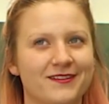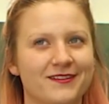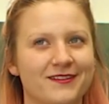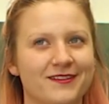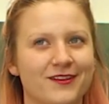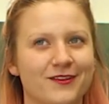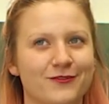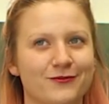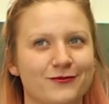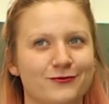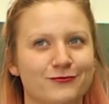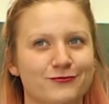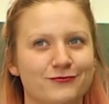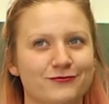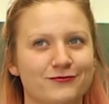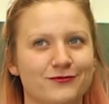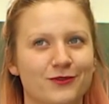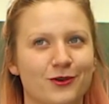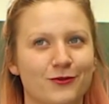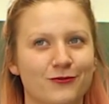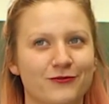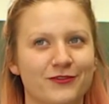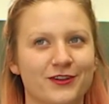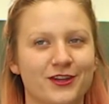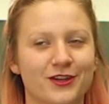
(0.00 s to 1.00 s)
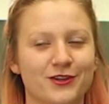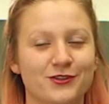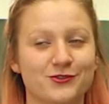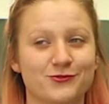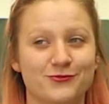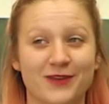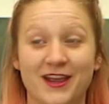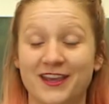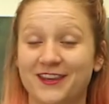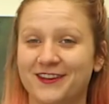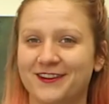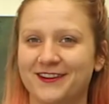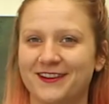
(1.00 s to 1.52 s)
on videos
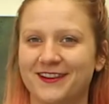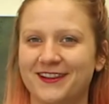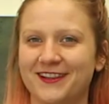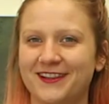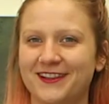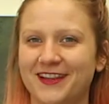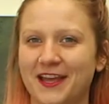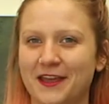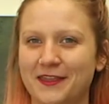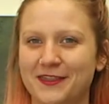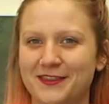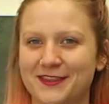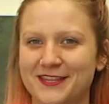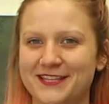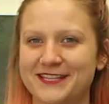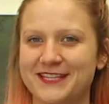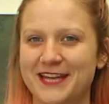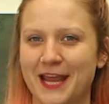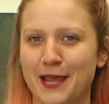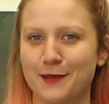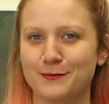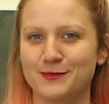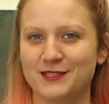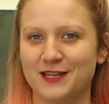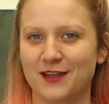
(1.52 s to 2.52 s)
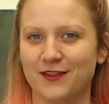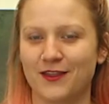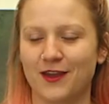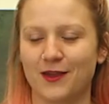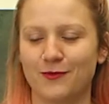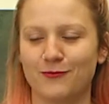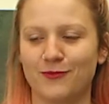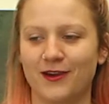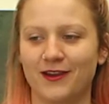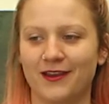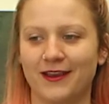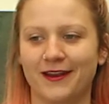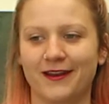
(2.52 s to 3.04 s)
regularly, like there's names now that
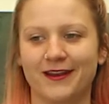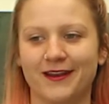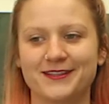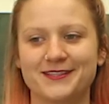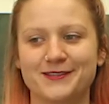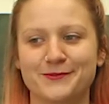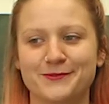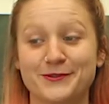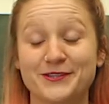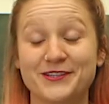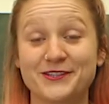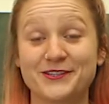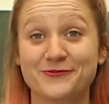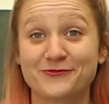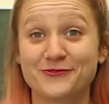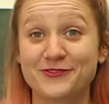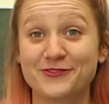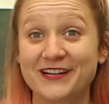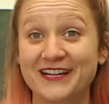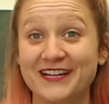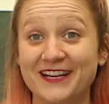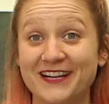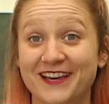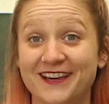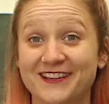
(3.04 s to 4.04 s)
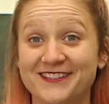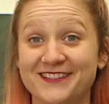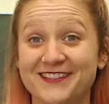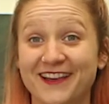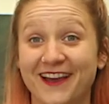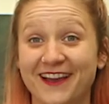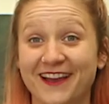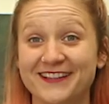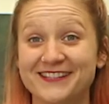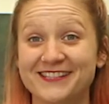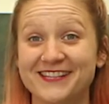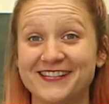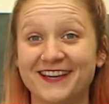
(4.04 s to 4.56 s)
I'm recognizing, which is really
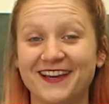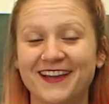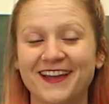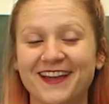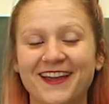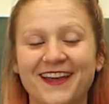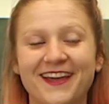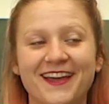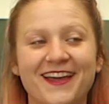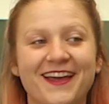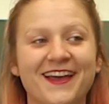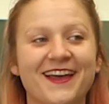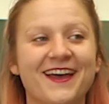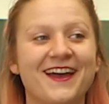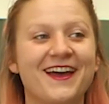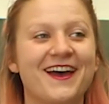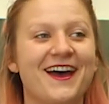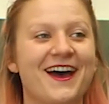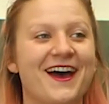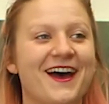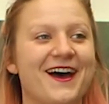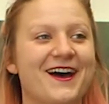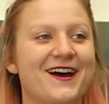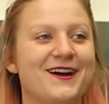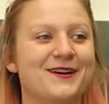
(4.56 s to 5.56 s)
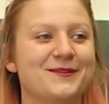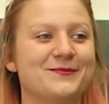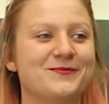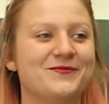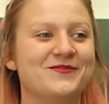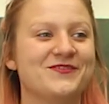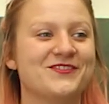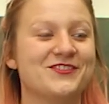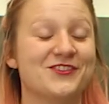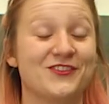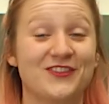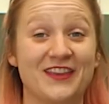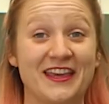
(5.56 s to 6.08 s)
exciting.
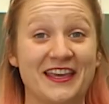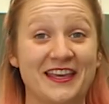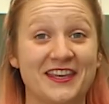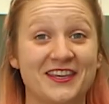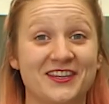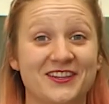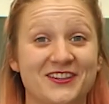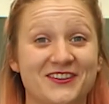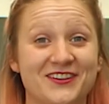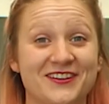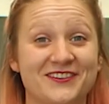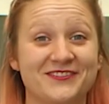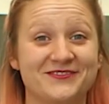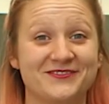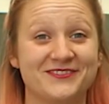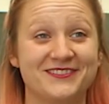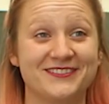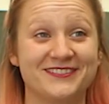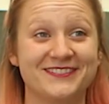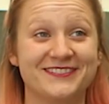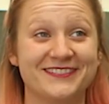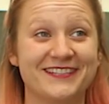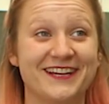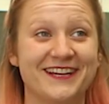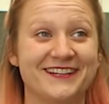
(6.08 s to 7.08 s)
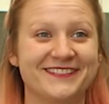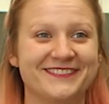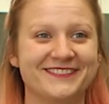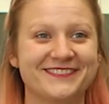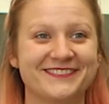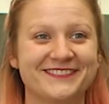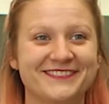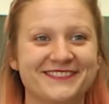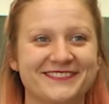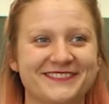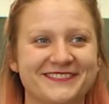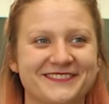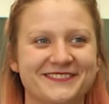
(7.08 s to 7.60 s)
So thank you.
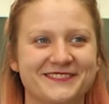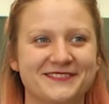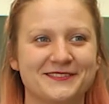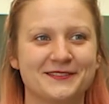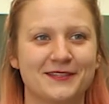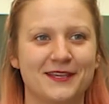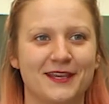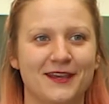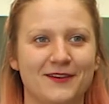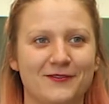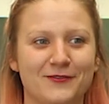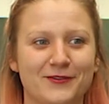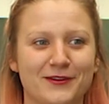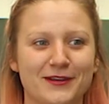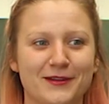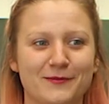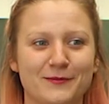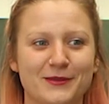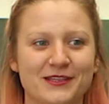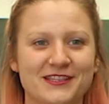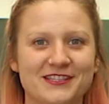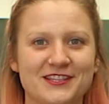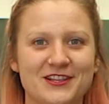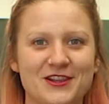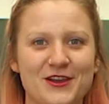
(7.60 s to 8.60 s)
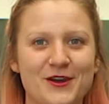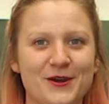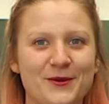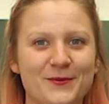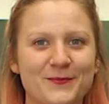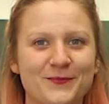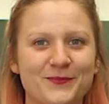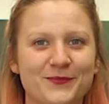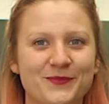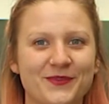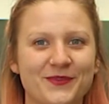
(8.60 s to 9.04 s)
It really means a lot.